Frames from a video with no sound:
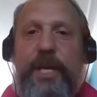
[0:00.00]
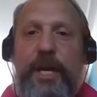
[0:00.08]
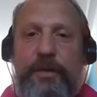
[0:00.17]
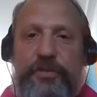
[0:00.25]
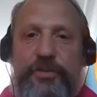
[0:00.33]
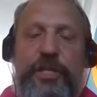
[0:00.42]

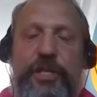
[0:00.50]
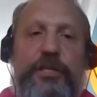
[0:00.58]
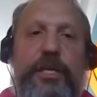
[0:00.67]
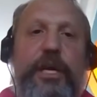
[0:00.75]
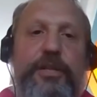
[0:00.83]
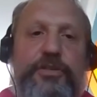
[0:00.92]
I've seen
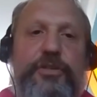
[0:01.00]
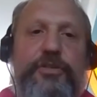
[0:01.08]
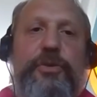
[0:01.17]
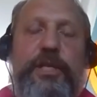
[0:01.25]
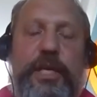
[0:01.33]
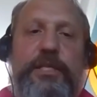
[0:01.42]
dancers
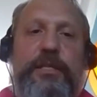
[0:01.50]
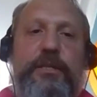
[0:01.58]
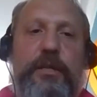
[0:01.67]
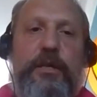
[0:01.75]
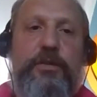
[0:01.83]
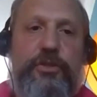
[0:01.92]
who are
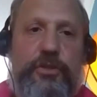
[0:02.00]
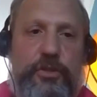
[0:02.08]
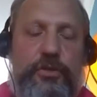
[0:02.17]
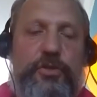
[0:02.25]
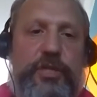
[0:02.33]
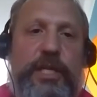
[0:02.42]
getting
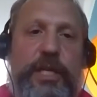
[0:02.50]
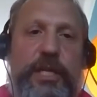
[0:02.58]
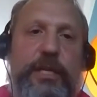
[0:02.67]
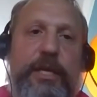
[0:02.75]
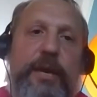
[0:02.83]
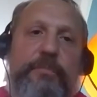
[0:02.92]
too skinny,
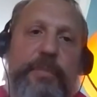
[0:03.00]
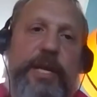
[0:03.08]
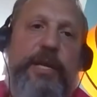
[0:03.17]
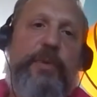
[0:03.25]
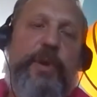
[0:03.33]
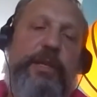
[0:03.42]

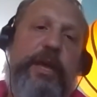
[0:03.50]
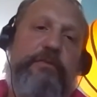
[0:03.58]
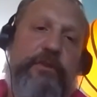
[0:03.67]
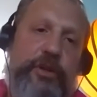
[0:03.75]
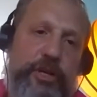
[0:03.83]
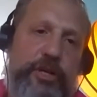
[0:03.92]
mainly when their
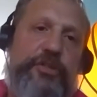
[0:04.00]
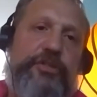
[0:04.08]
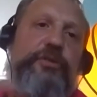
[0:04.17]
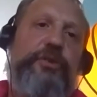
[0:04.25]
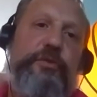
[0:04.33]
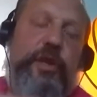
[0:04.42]

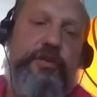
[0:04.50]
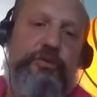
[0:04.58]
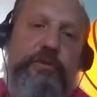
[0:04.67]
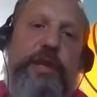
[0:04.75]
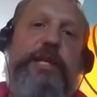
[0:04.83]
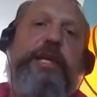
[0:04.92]
rehearsal and their
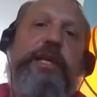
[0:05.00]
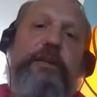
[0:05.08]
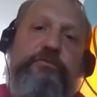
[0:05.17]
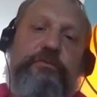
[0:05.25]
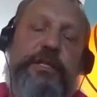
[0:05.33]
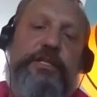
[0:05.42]
training
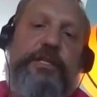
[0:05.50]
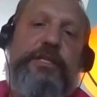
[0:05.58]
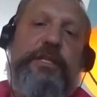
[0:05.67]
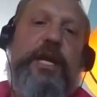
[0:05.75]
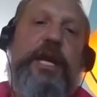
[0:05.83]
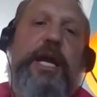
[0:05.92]

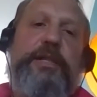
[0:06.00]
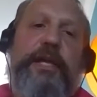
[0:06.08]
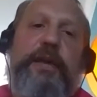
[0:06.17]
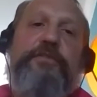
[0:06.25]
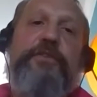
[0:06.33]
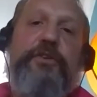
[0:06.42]
increases and they
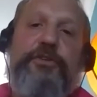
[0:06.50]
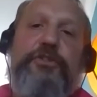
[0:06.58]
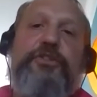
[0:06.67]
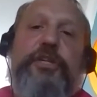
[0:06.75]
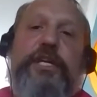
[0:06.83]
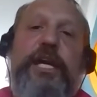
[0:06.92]
have forgotten
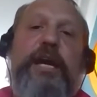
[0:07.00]
to